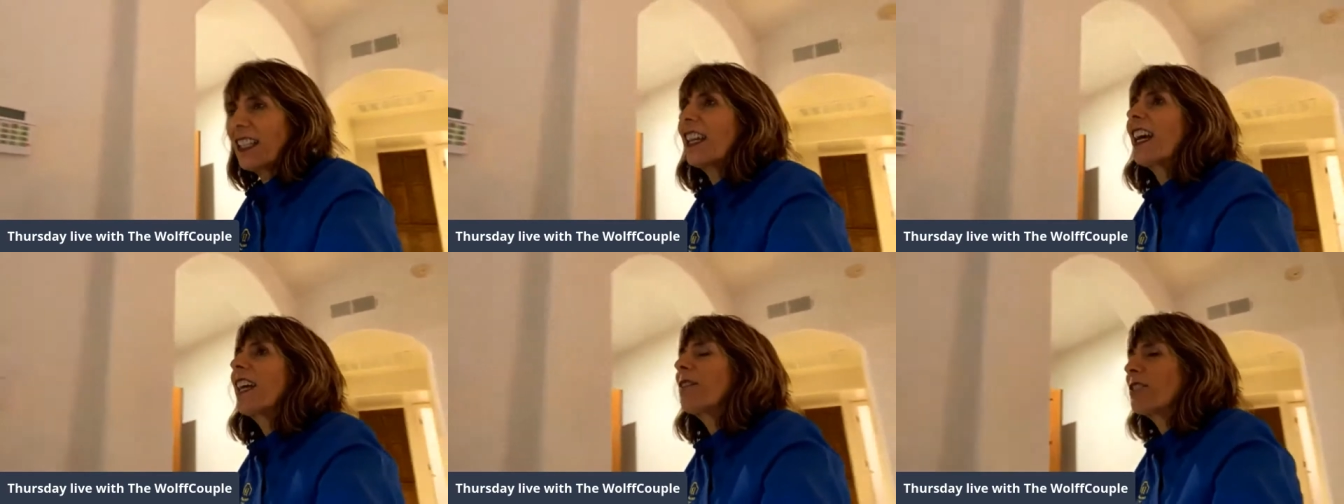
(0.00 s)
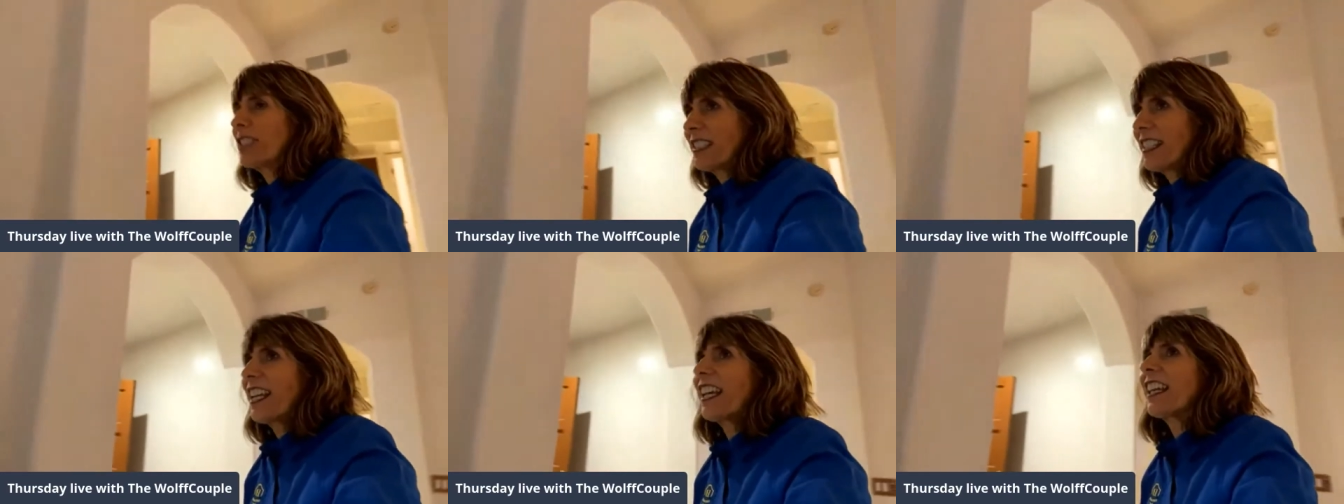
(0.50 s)
redoing the
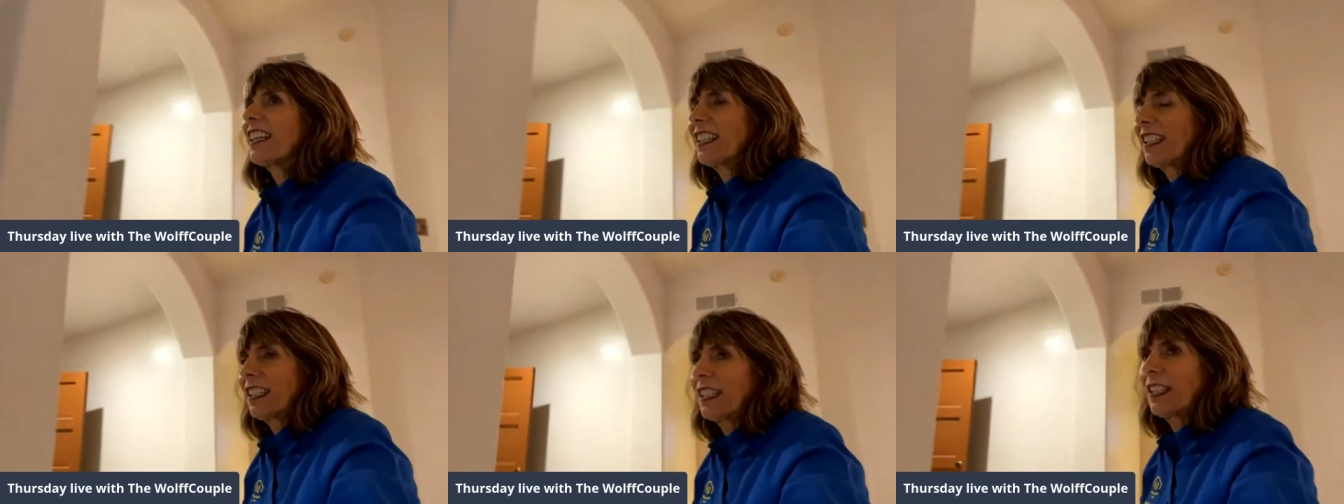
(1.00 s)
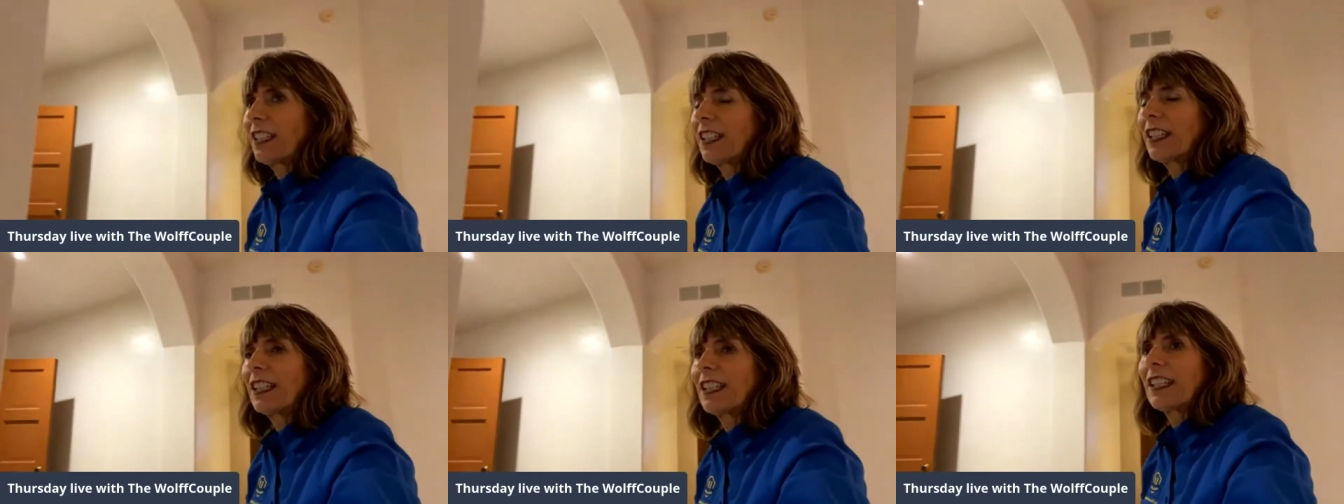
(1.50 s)
say, tile with
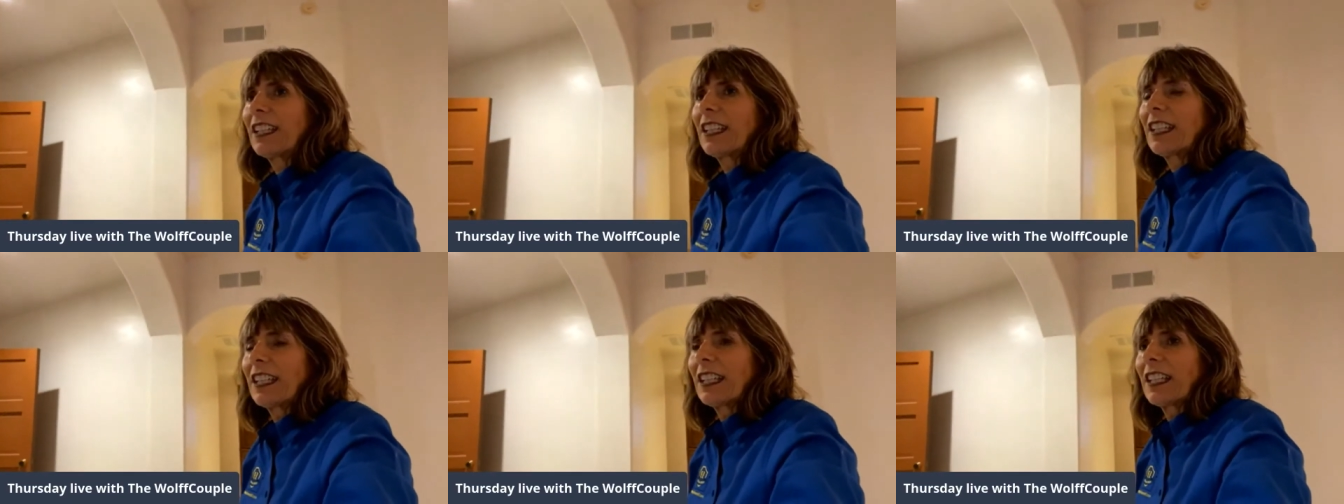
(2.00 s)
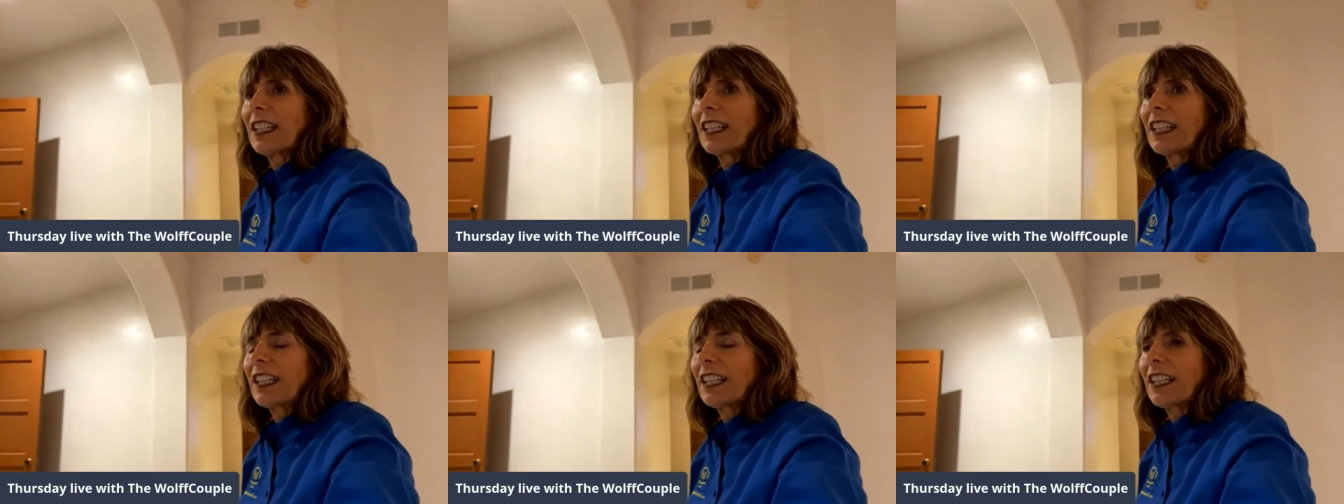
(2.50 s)
tile, I'd
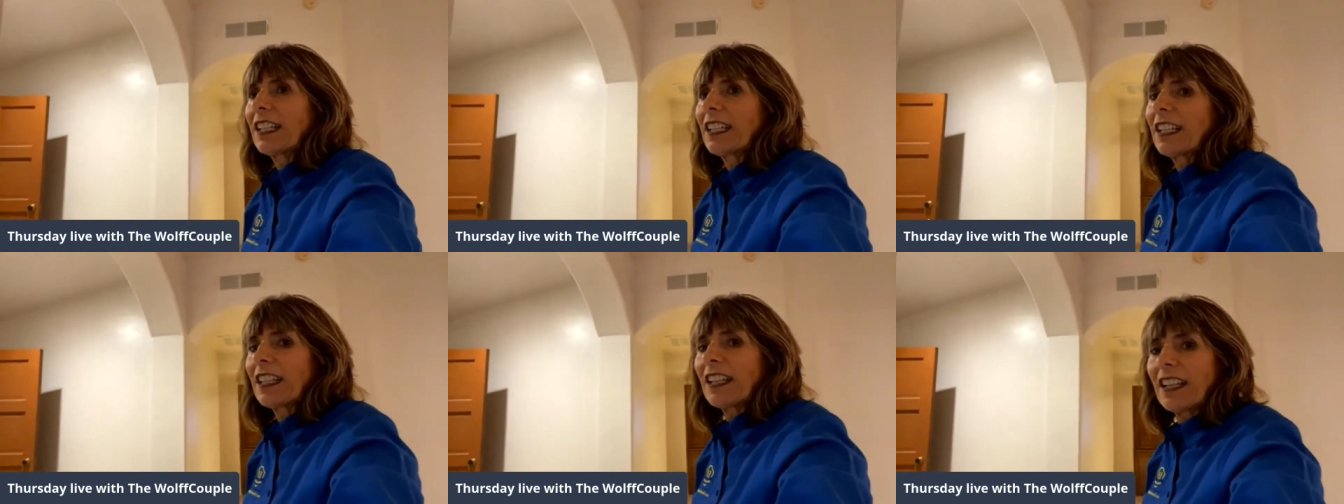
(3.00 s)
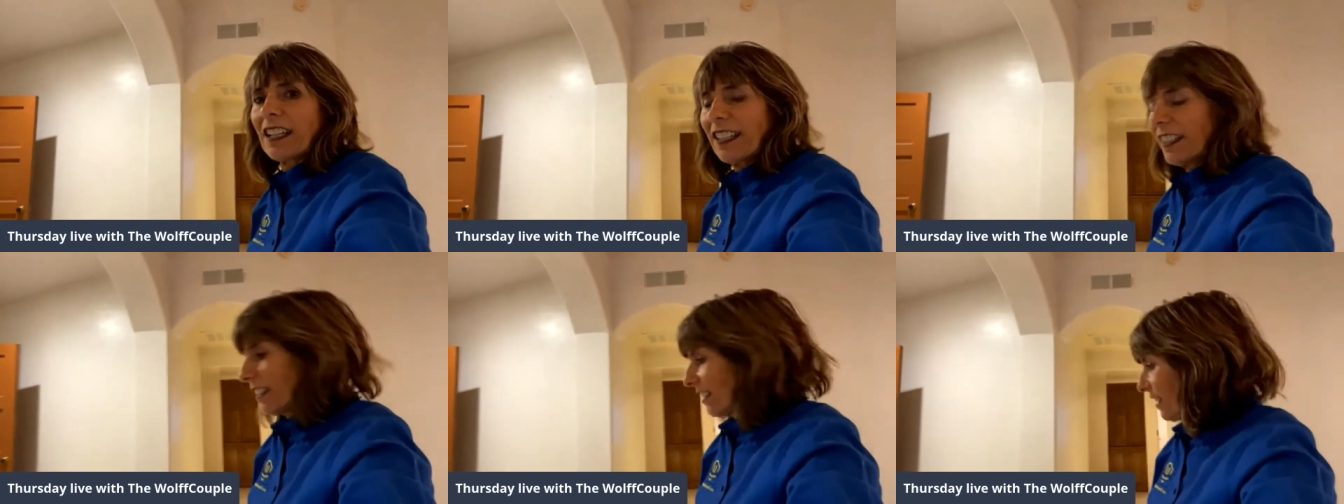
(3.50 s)
probably put tile in
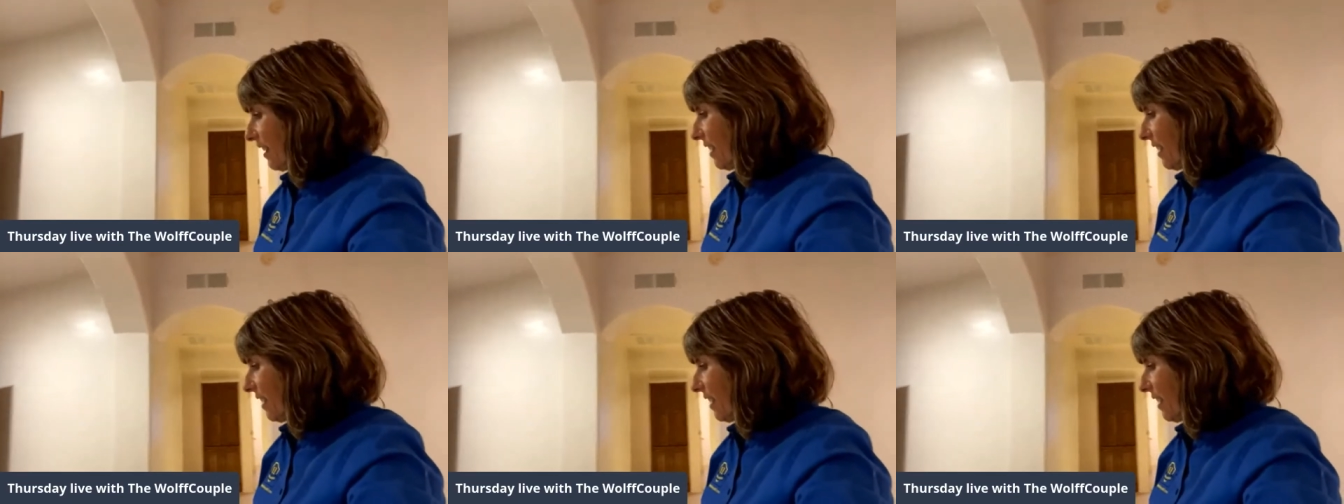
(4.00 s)
there.